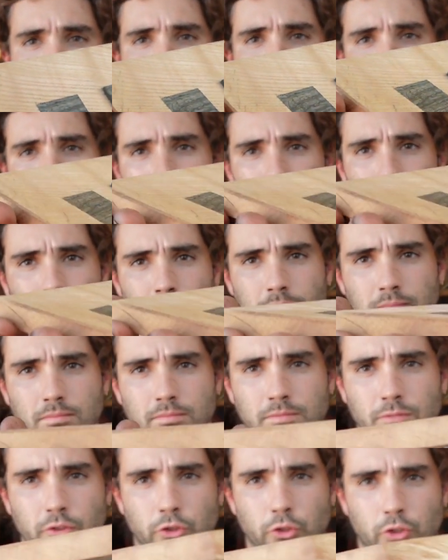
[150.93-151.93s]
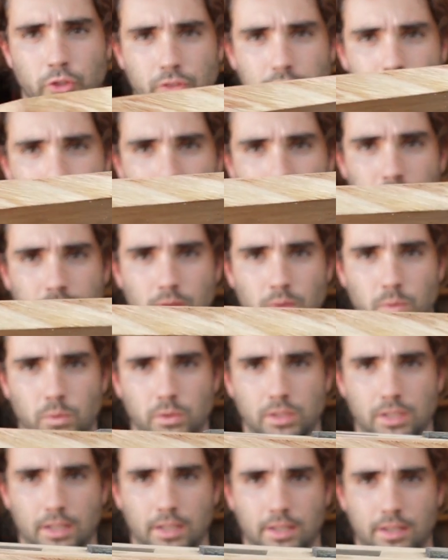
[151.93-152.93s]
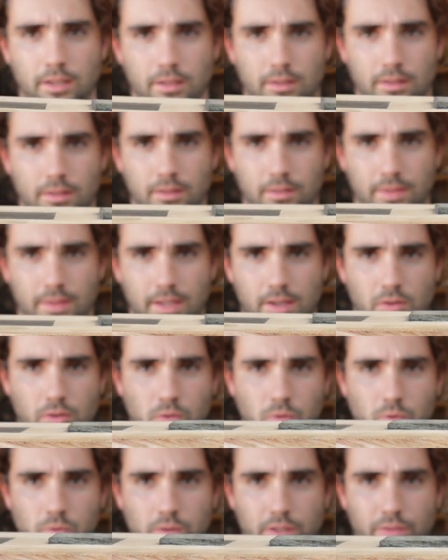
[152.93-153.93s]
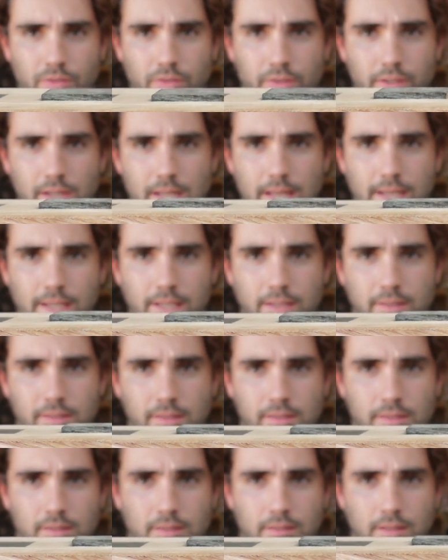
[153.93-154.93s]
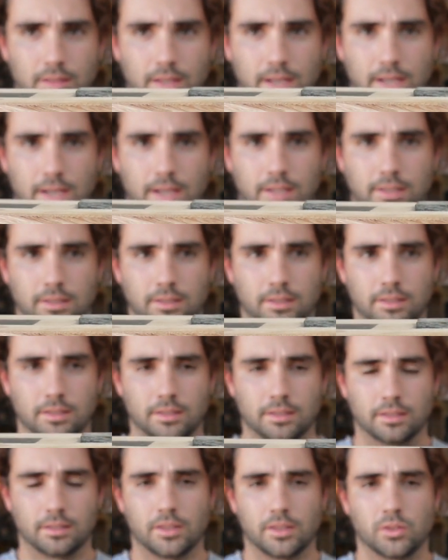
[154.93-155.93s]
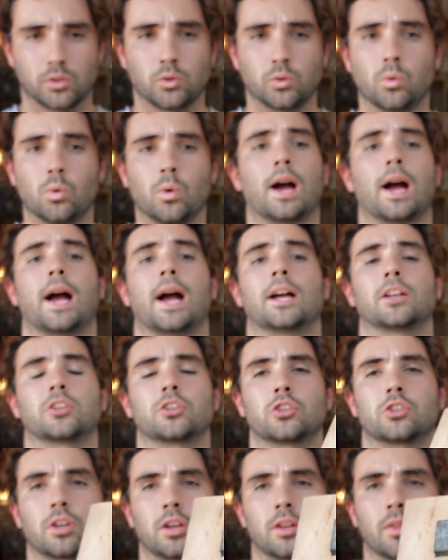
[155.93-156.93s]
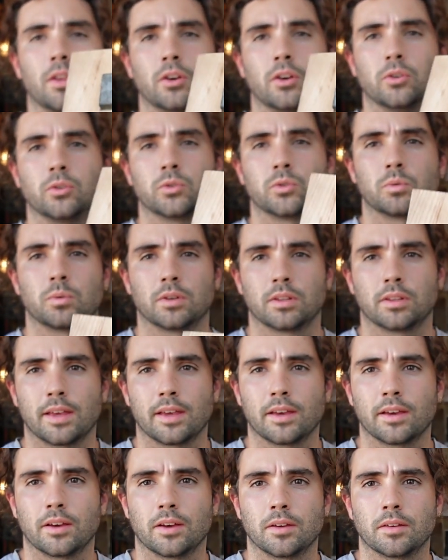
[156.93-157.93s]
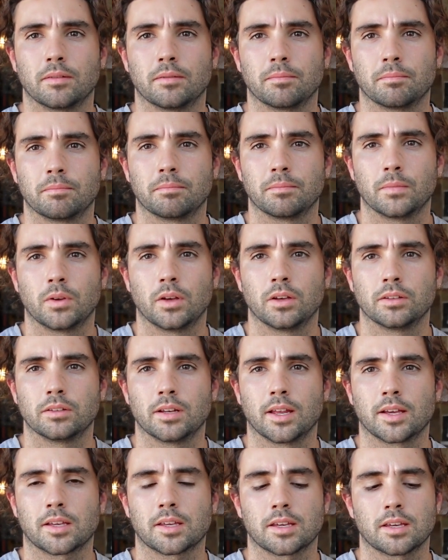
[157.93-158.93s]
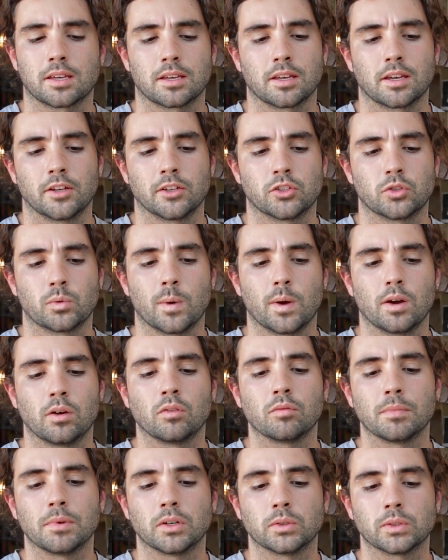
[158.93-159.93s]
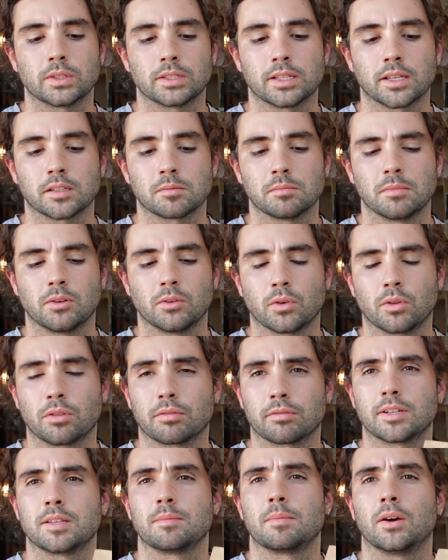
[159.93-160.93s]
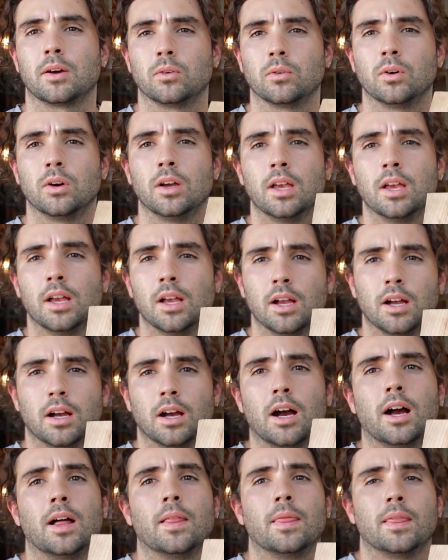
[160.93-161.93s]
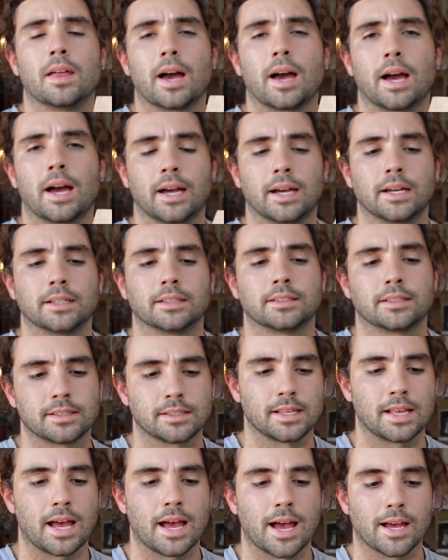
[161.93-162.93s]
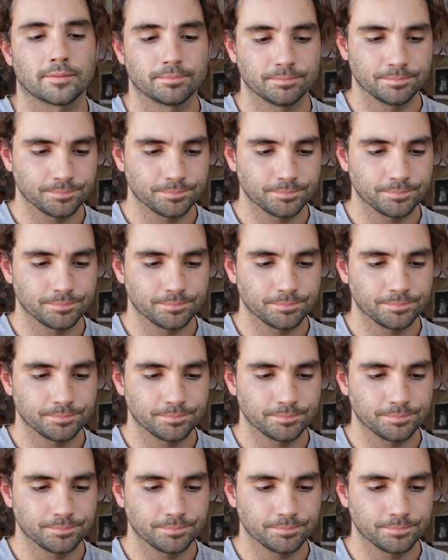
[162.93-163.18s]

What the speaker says: You can see they're all different layers, and it's all ash, and those were their like a 12mm, 6mm, and a 3mm, and that had sat